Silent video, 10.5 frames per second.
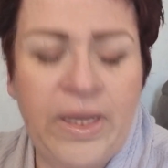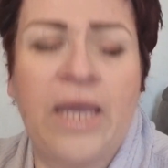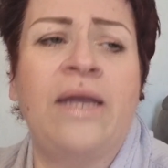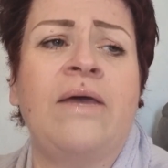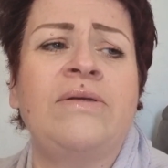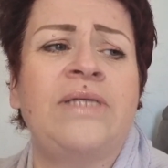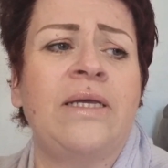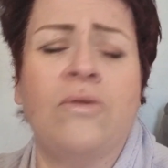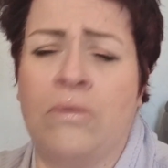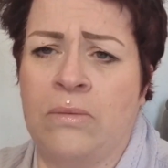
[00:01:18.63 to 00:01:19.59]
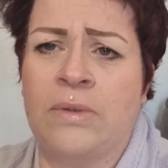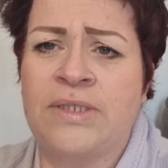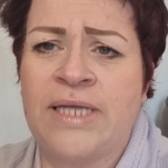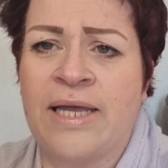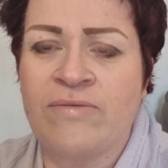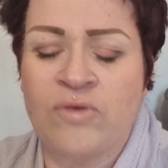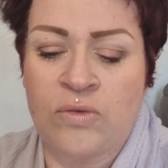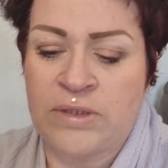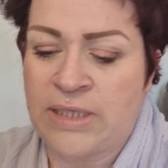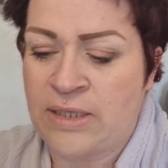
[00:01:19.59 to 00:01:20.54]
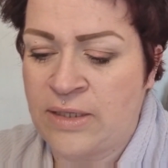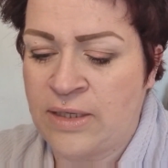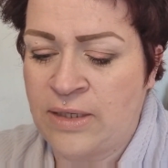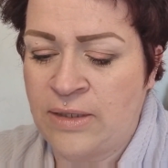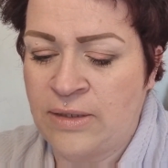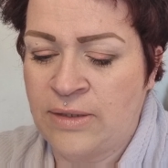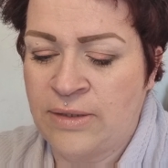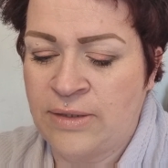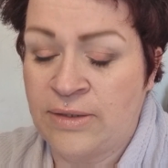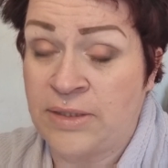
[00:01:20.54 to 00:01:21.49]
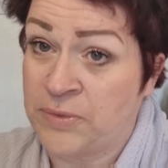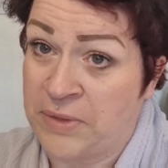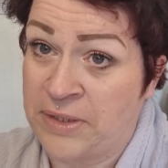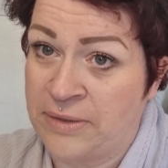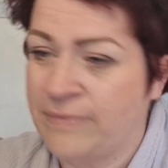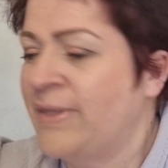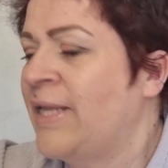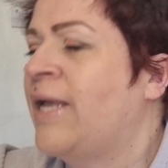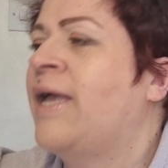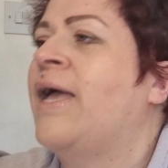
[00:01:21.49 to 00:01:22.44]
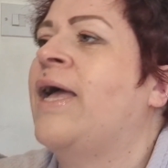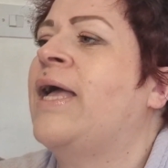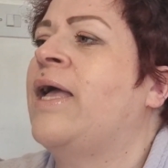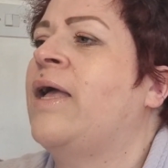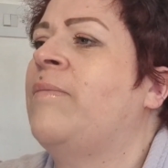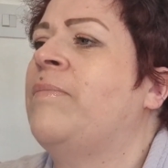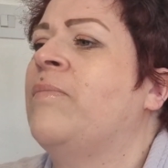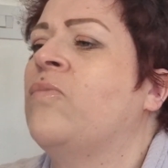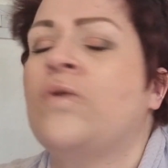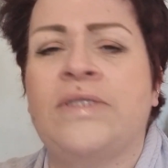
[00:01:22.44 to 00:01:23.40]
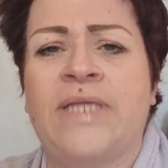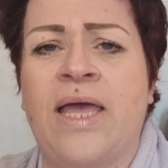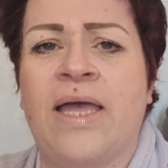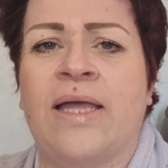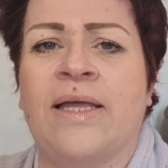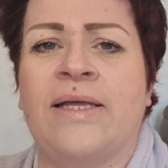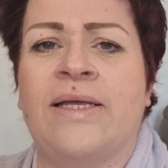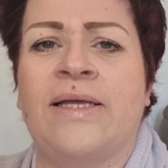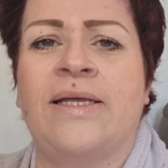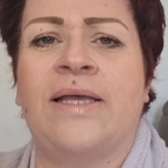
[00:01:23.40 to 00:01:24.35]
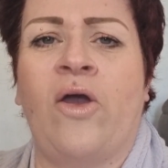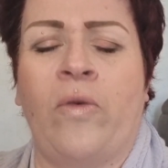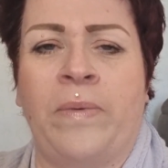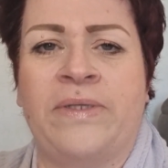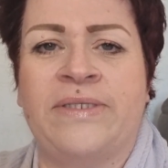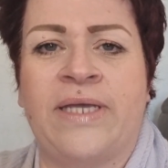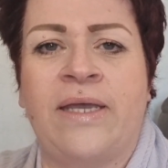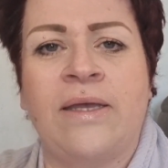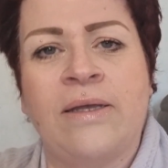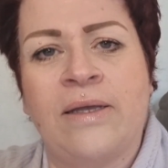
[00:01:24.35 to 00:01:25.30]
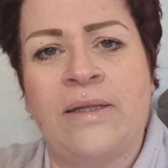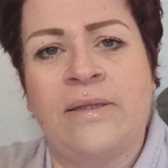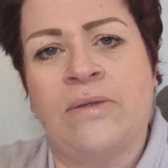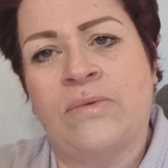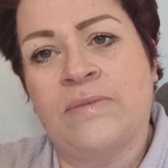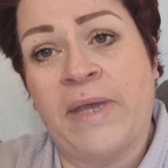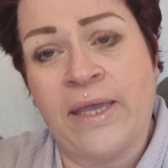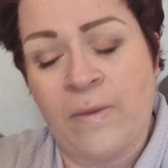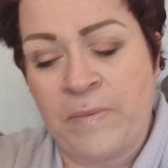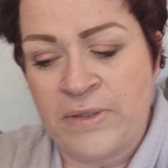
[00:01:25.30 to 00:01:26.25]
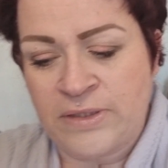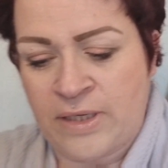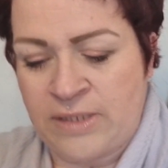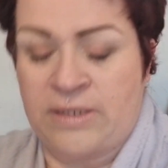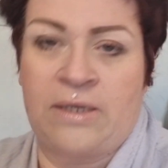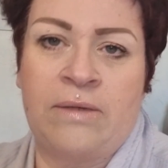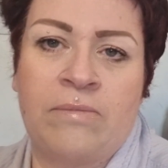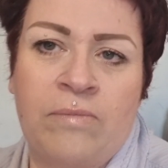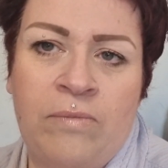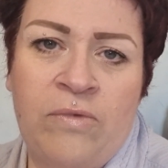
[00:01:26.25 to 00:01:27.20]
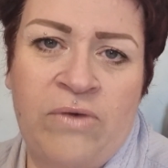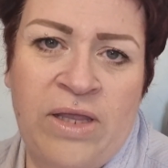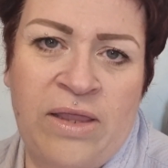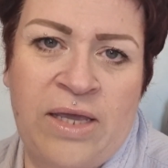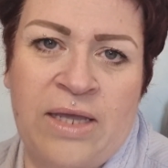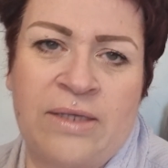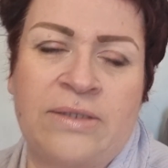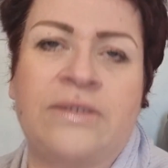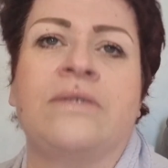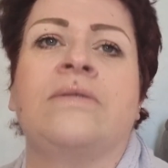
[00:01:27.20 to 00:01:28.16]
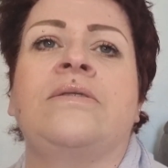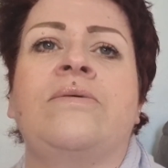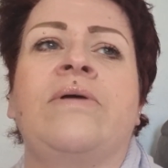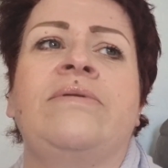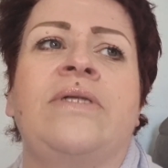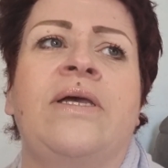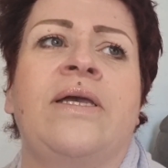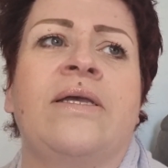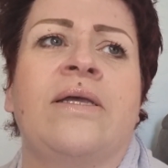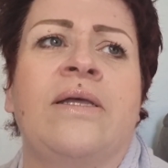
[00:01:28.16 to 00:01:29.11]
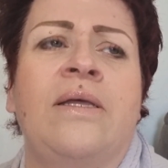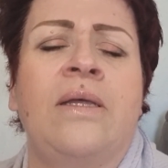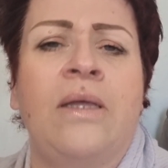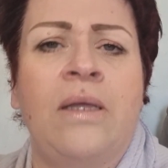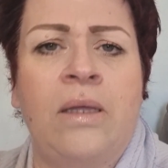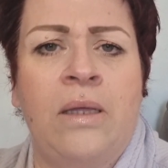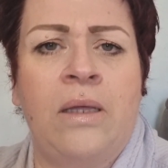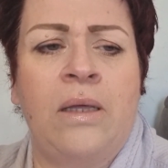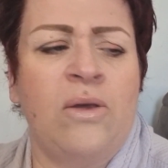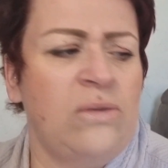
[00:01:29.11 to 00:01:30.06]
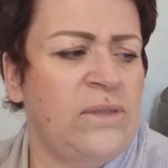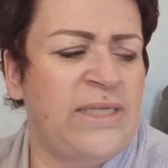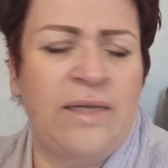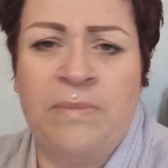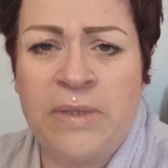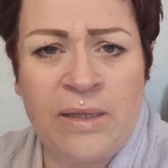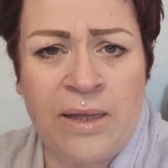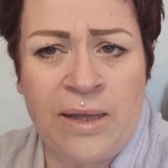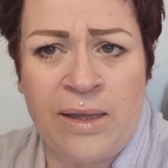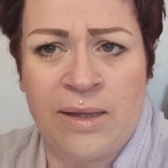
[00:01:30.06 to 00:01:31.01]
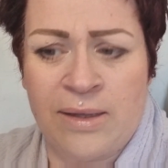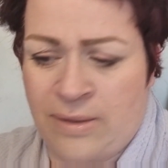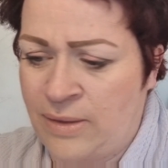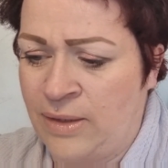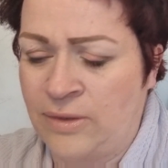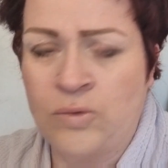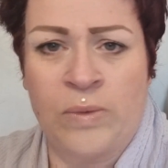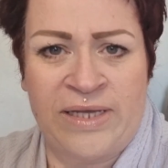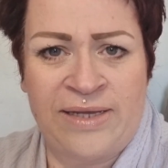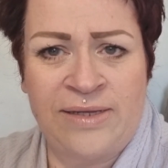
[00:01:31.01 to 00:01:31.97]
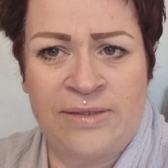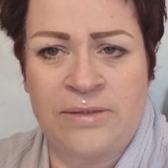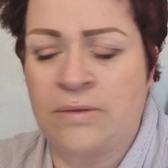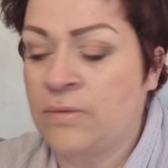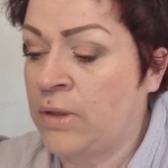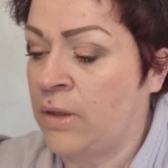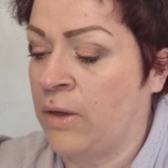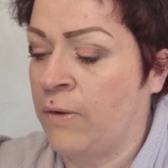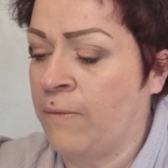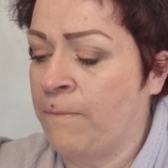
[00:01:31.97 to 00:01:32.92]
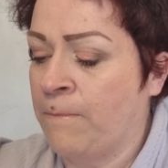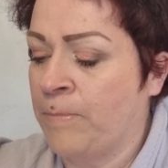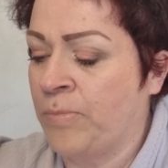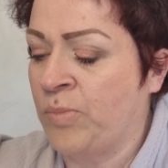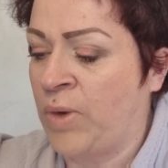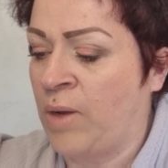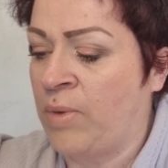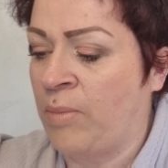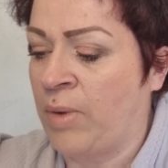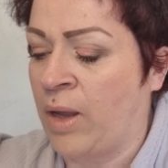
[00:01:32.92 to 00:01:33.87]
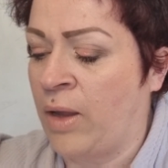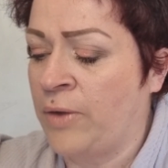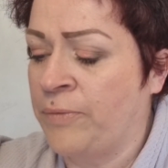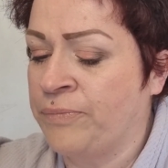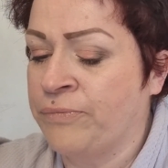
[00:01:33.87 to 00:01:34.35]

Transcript: And I was like, oh, what's that? I haven't ordered anything this week. What's that? Opened it and there was makeup inside it. Three things. So I was like, who sent me that? That's weird. You know, blah, blah, blah.